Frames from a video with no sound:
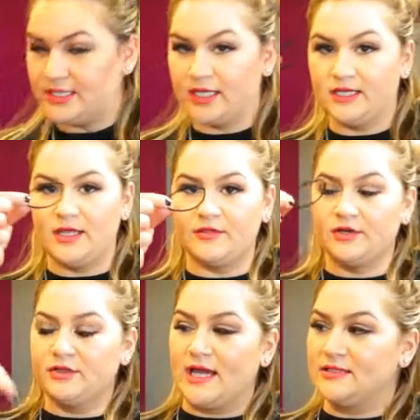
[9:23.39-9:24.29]
Take
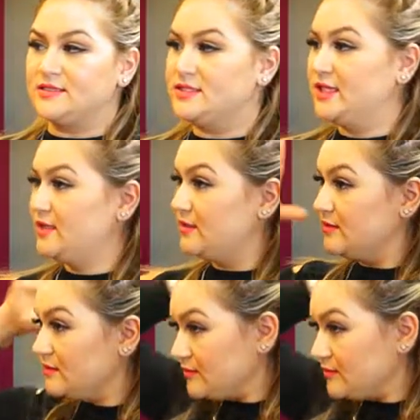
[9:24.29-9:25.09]
another elastic